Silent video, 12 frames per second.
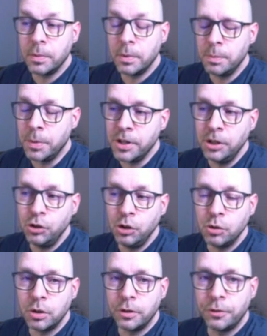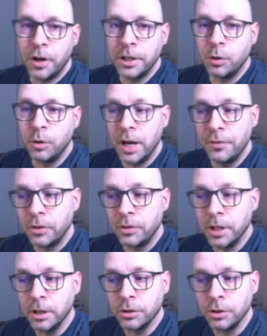But these user-defined graphics
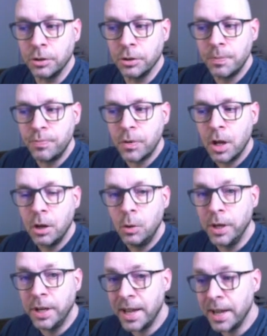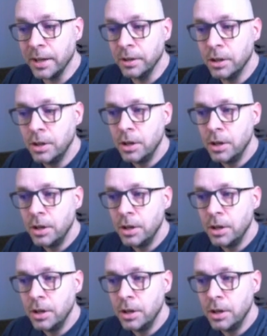characters, we can.